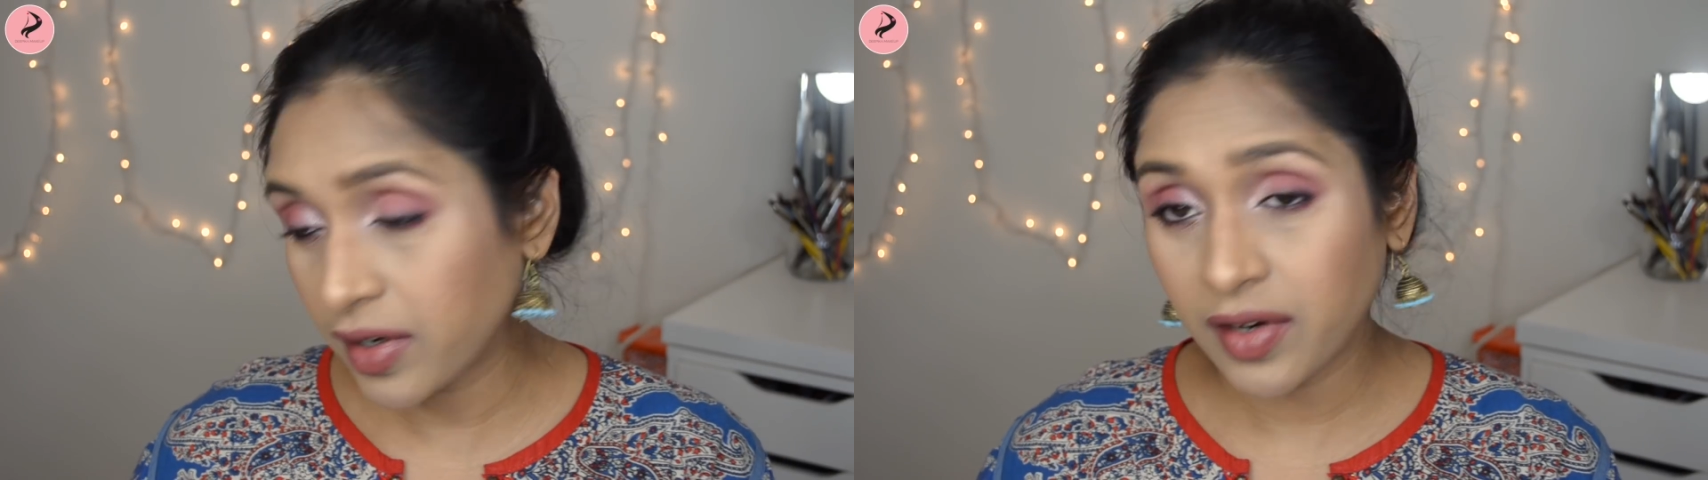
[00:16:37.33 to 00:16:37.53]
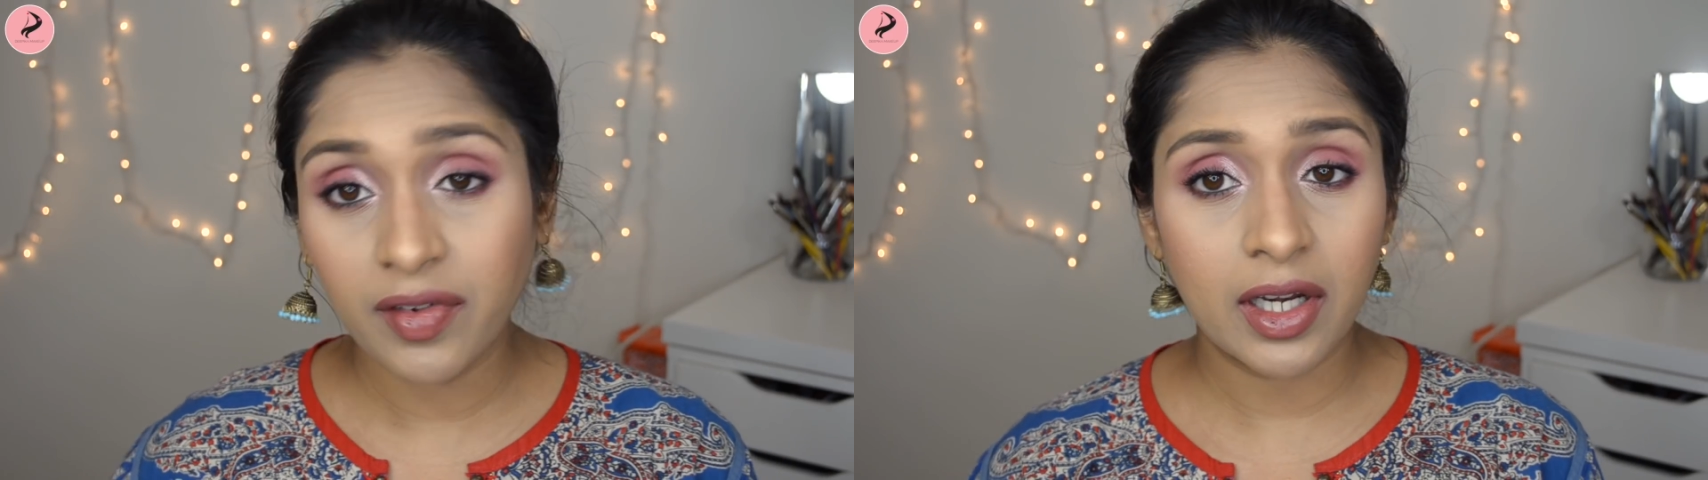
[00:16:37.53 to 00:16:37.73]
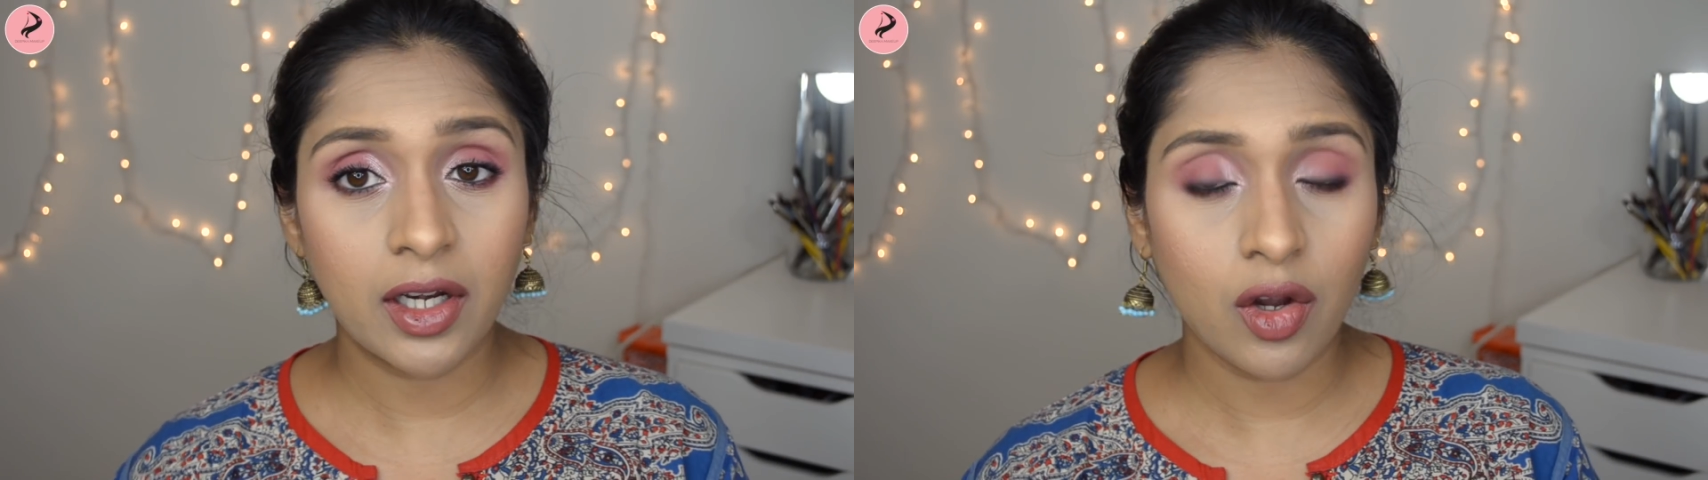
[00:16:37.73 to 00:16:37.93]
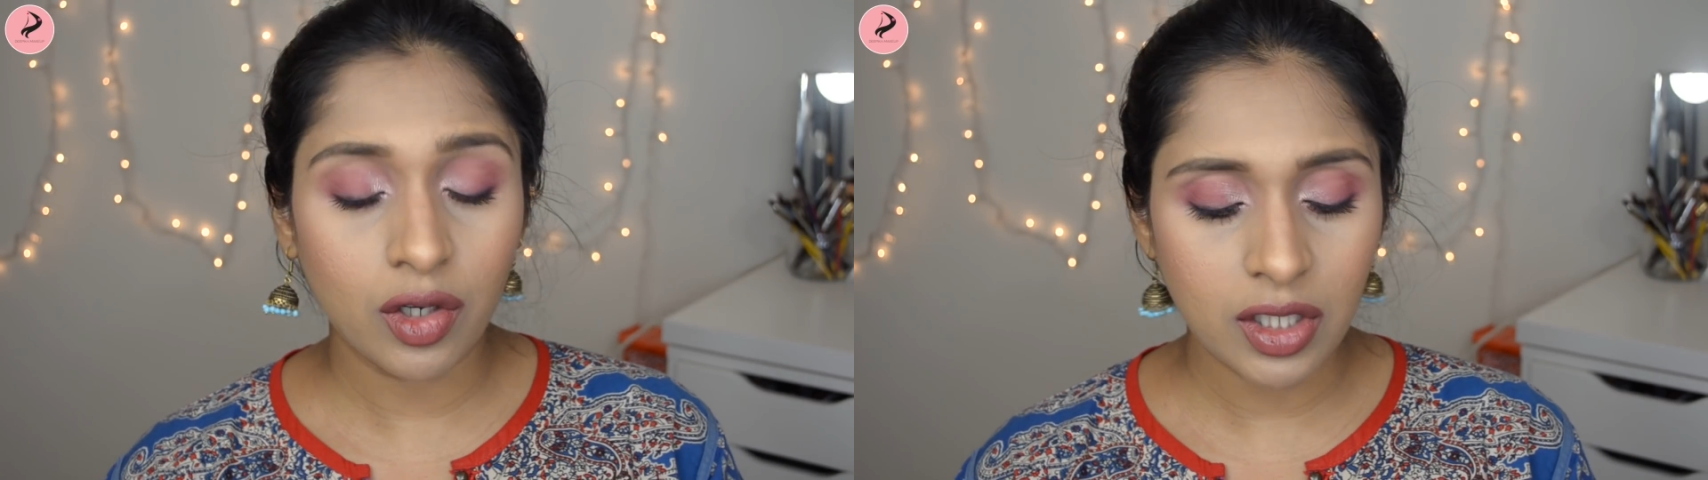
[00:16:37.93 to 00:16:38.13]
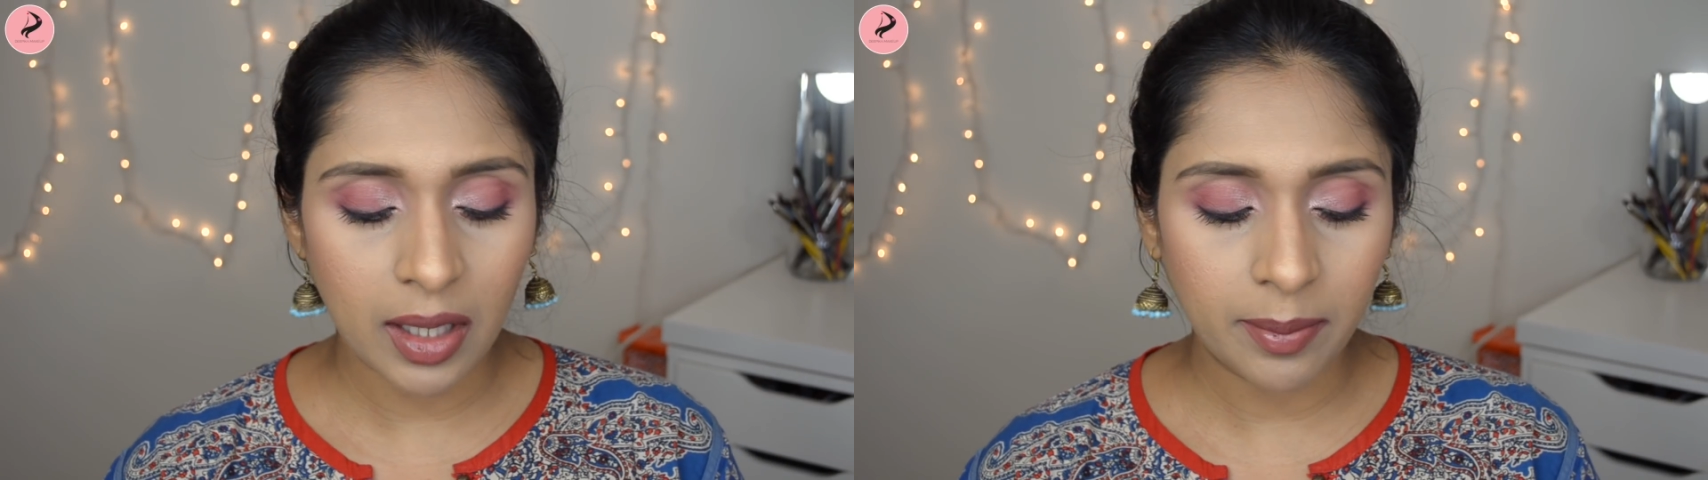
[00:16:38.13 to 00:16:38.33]
for a very
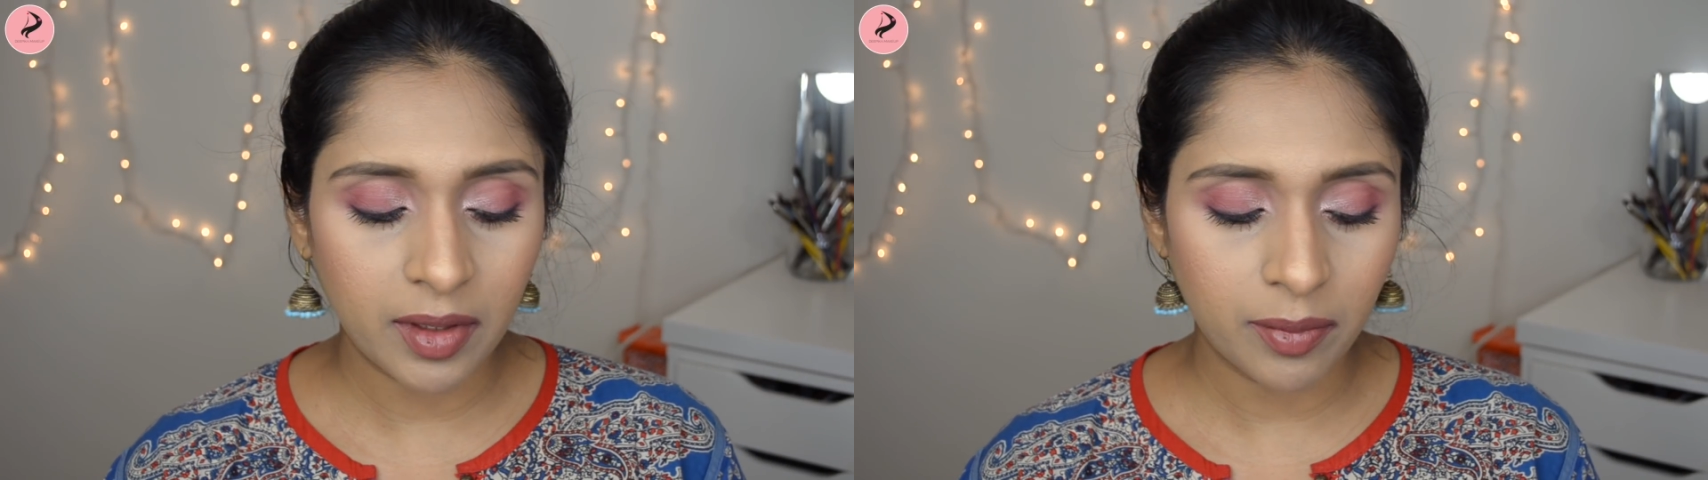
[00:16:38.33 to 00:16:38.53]
long time.